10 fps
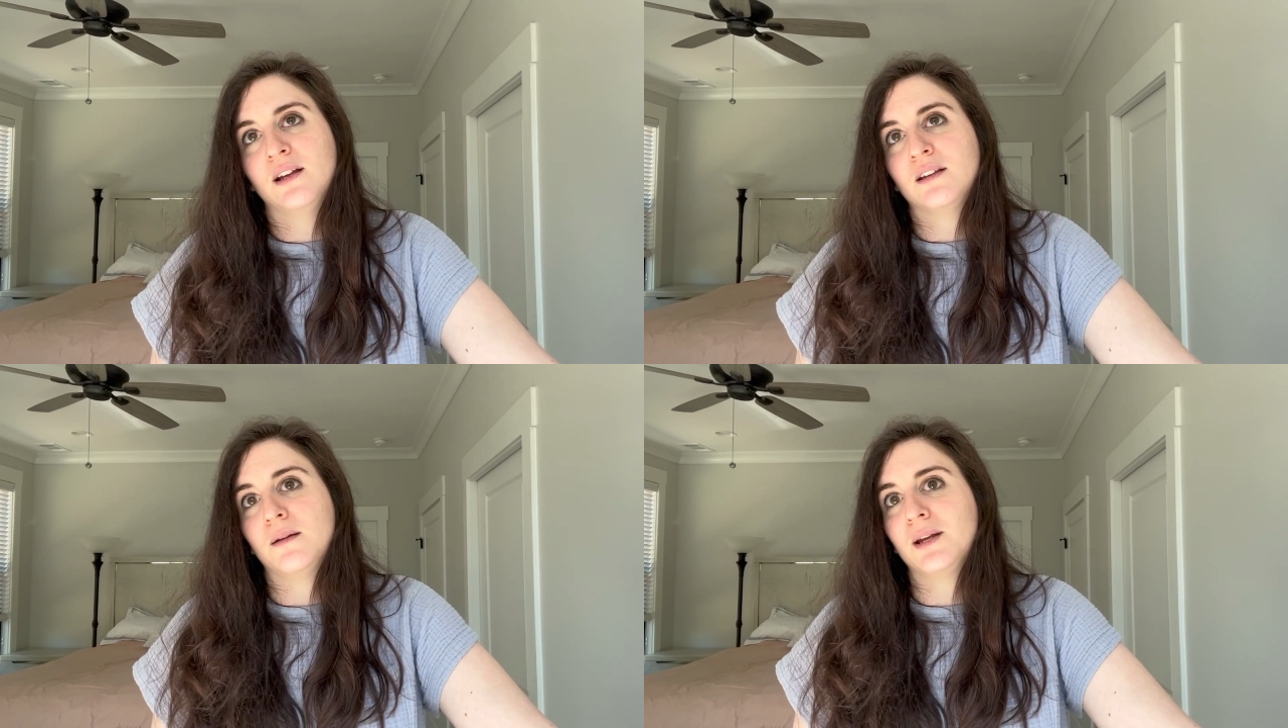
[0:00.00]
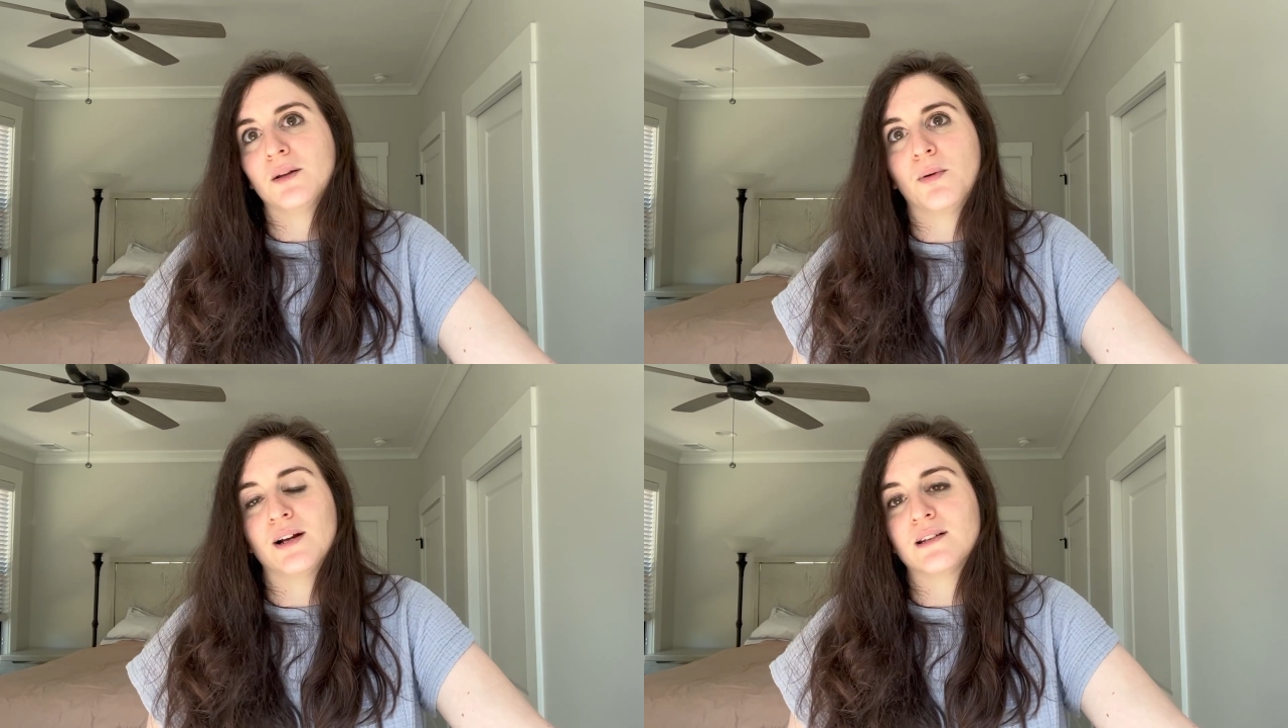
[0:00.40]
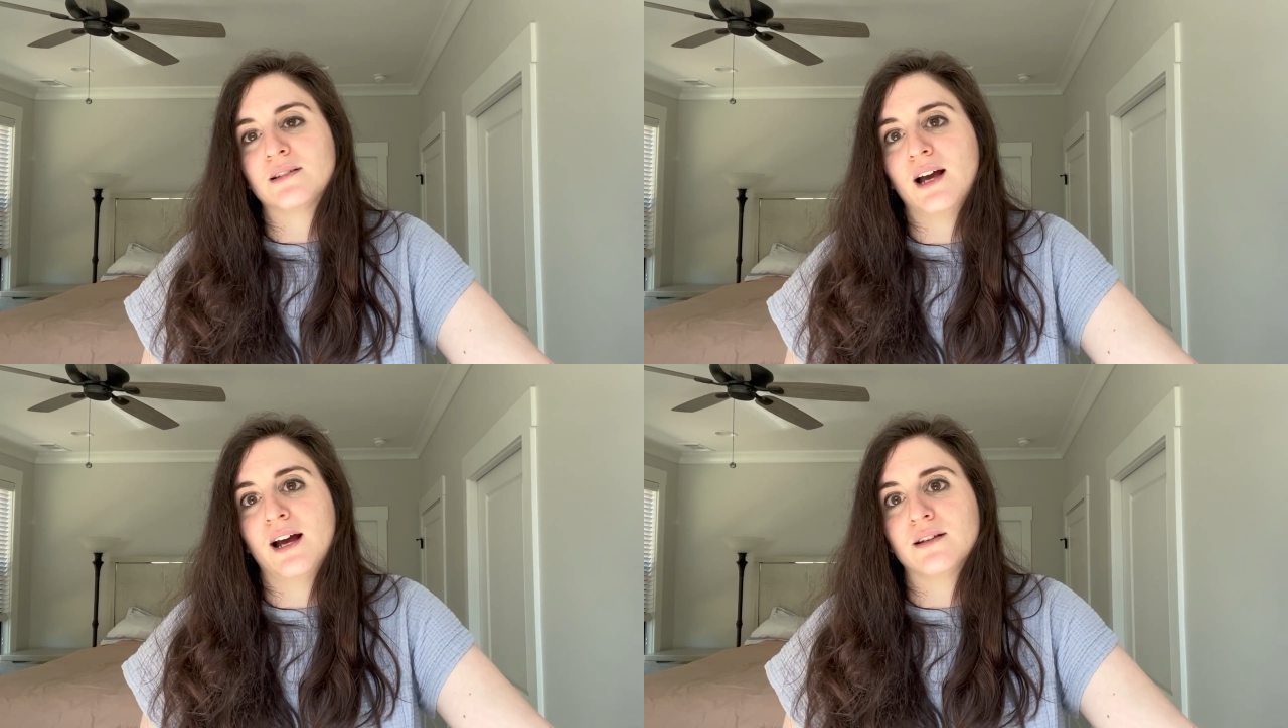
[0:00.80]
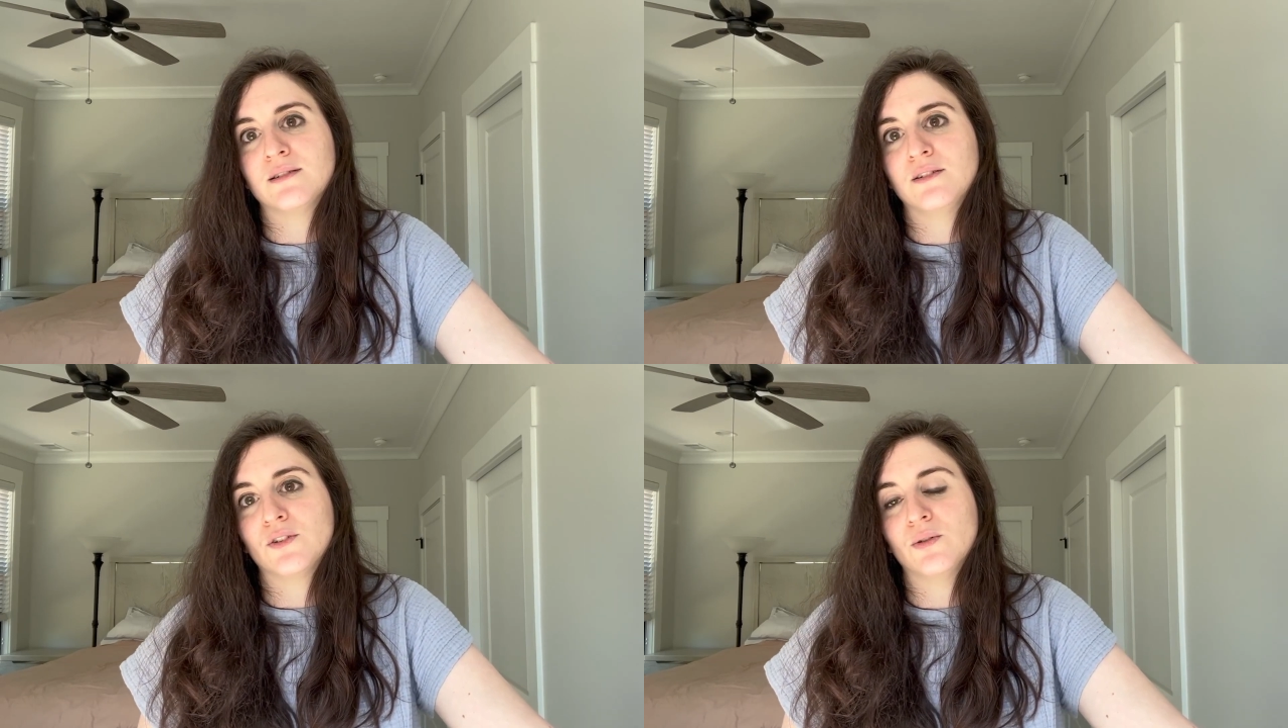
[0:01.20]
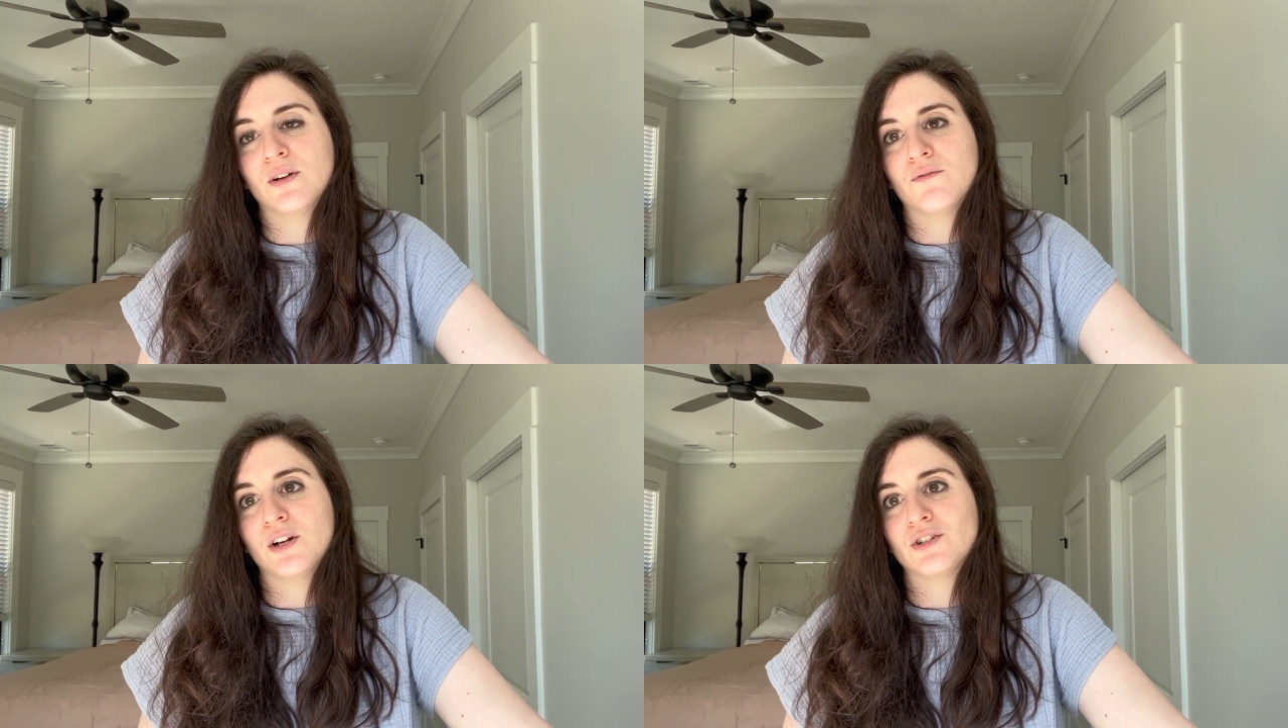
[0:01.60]
they make the process as difficult
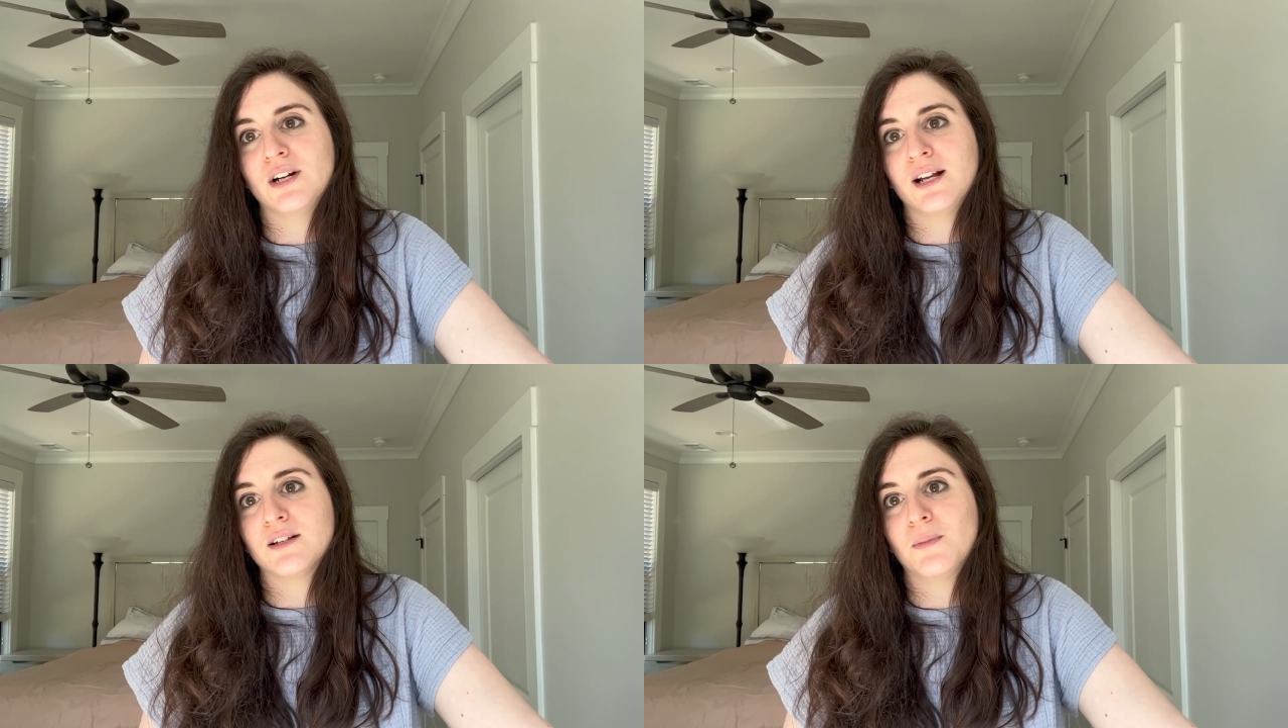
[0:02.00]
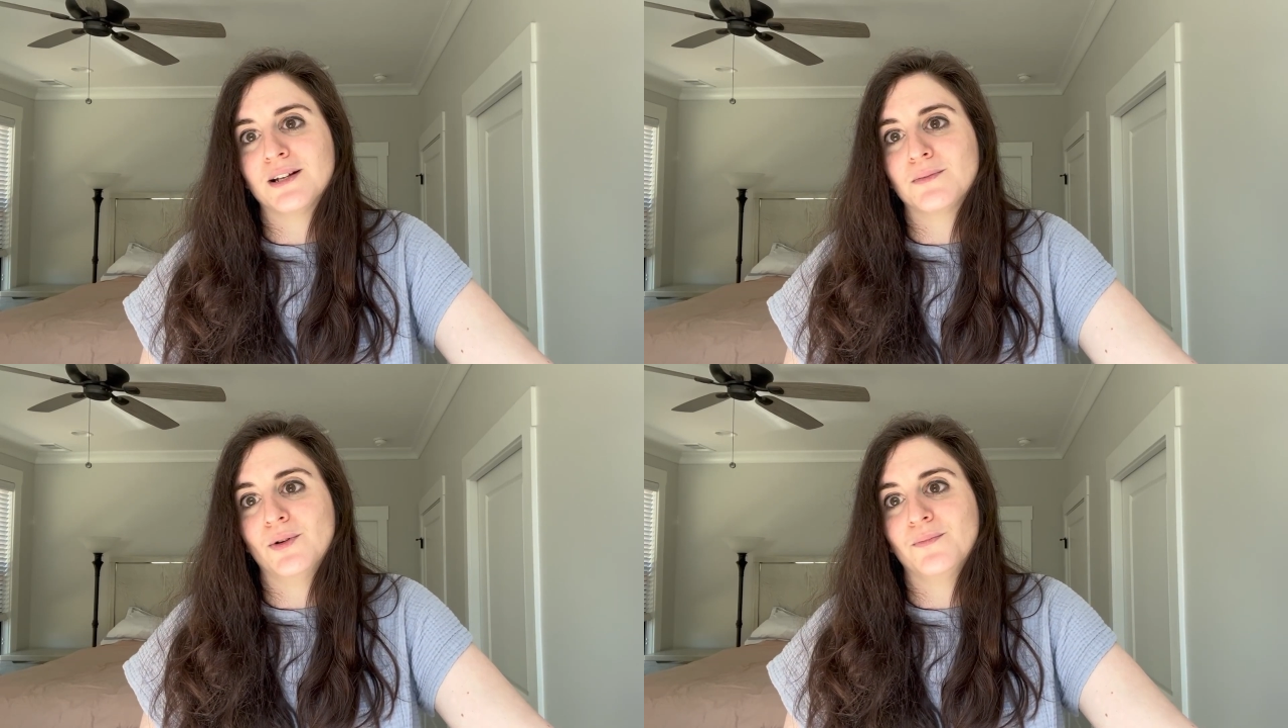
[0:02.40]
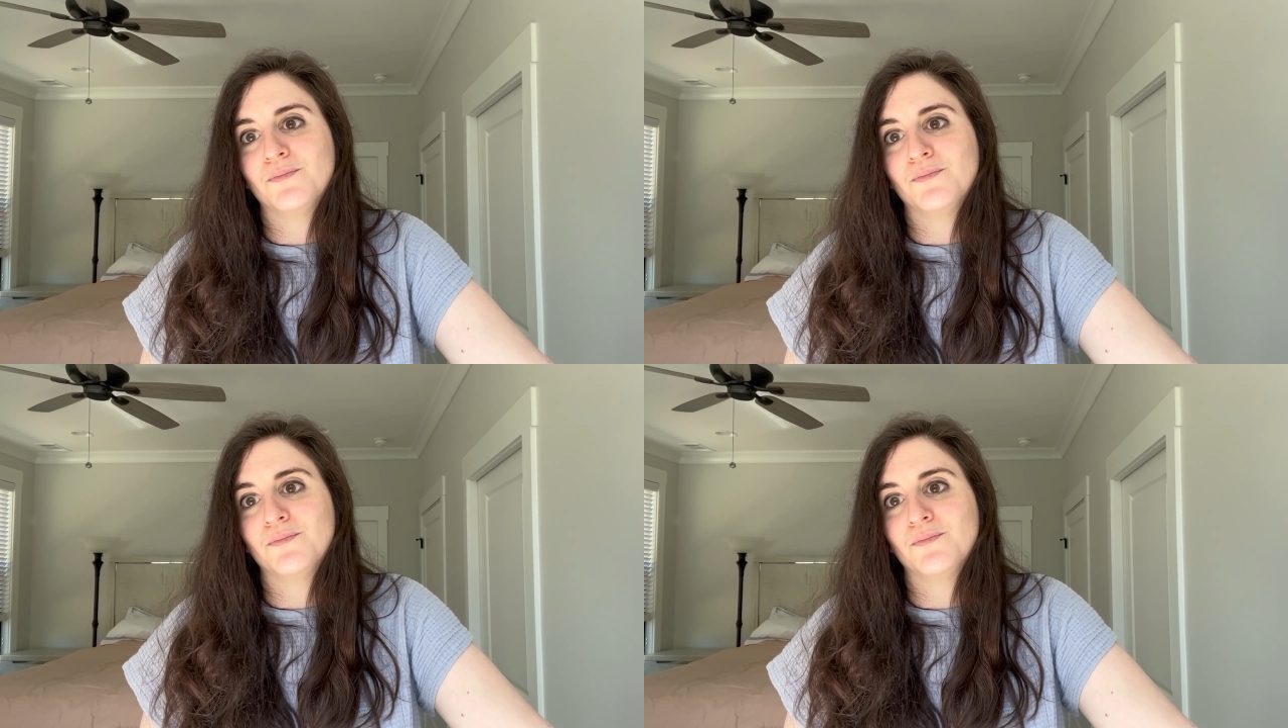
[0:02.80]
and frustrating as possible.